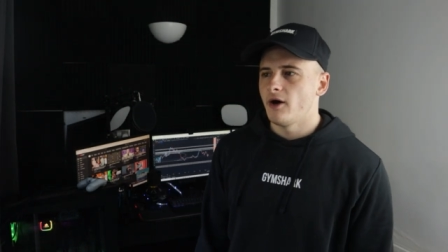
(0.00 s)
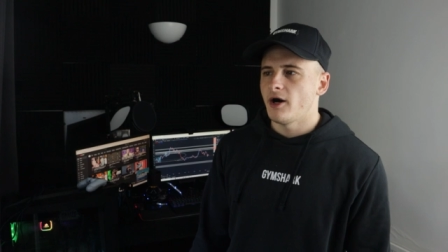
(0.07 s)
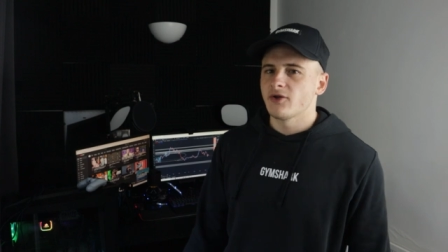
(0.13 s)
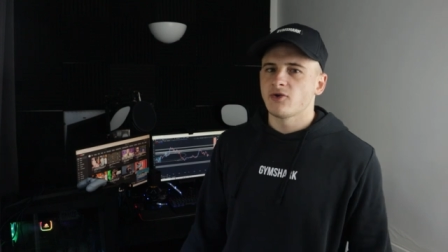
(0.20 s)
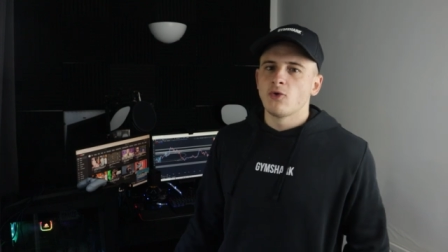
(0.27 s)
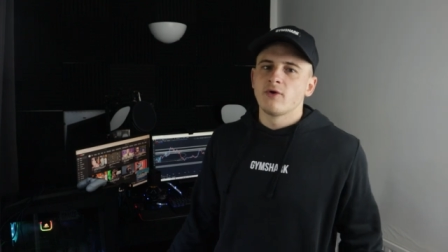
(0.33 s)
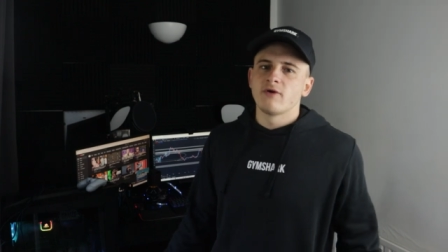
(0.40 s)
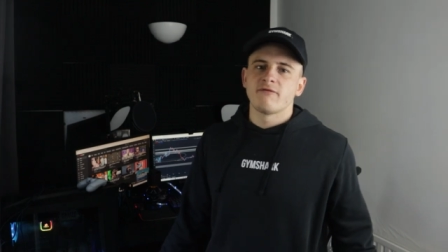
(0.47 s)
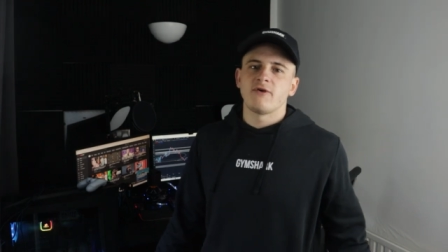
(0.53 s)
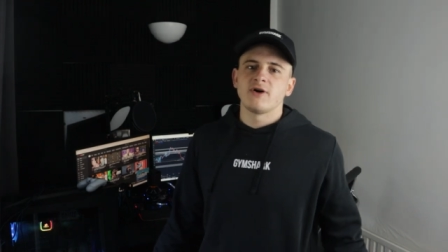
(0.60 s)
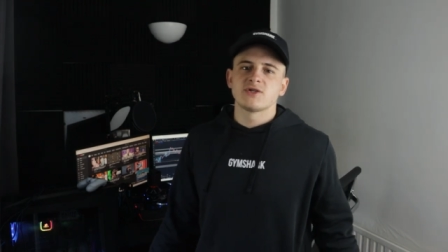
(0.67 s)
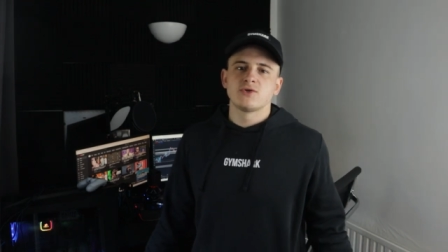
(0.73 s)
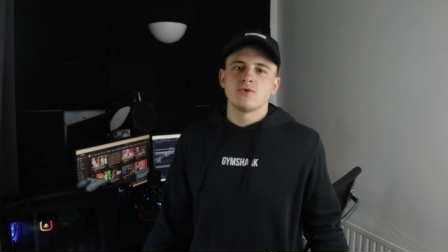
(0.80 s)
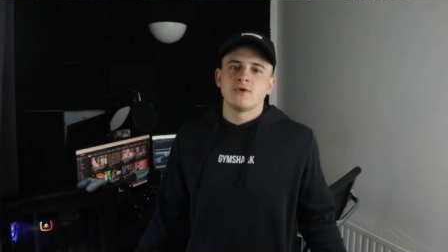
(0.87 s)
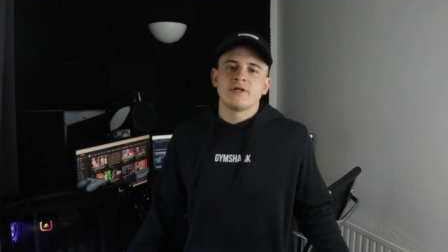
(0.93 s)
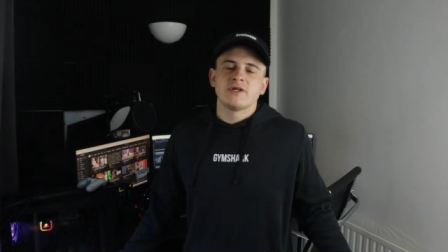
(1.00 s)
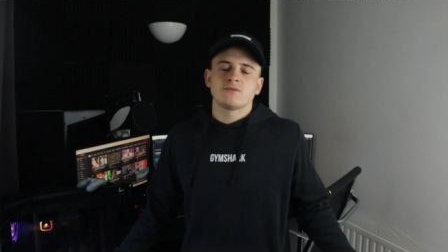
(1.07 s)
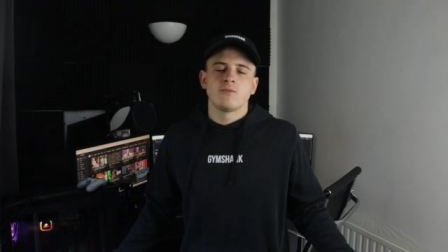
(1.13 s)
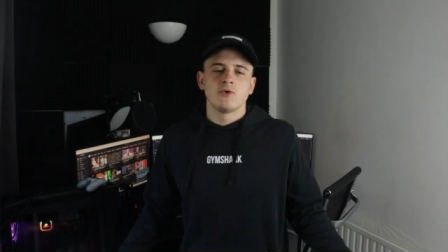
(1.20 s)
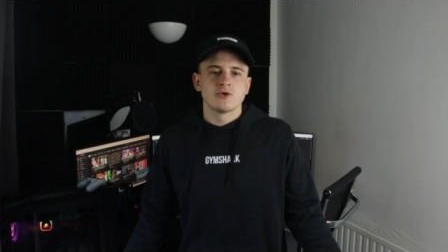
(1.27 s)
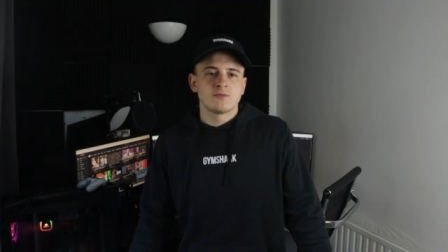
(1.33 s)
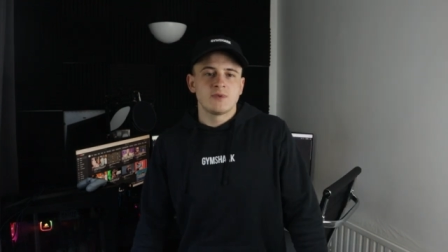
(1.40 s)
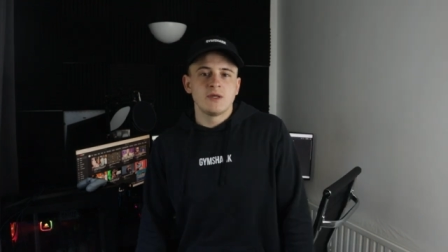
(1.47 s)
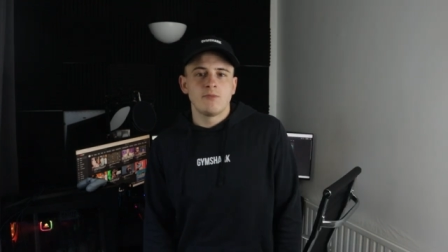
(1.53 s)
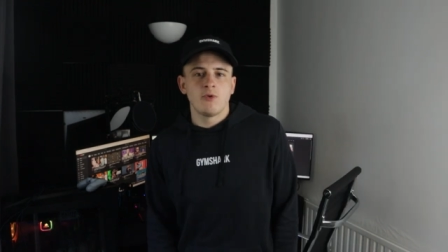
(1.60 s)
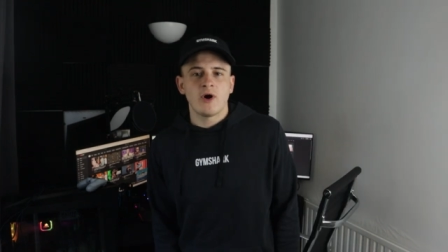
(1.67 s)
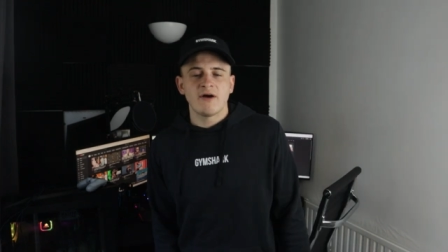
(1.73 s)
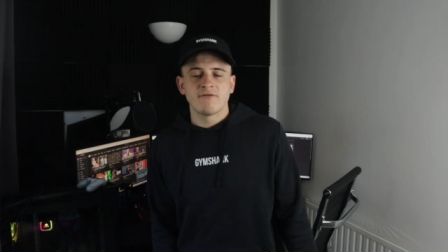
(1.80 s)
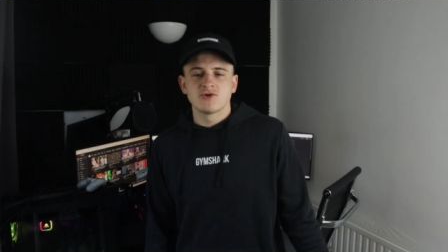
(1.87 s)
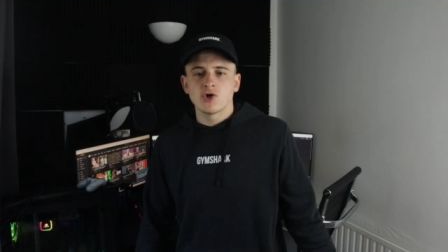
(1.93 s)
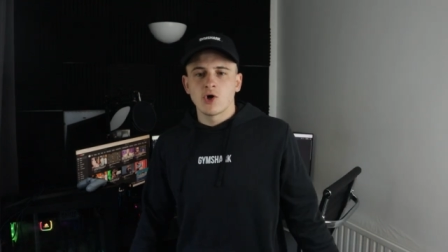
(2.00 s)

I don't advise doing this. Most people have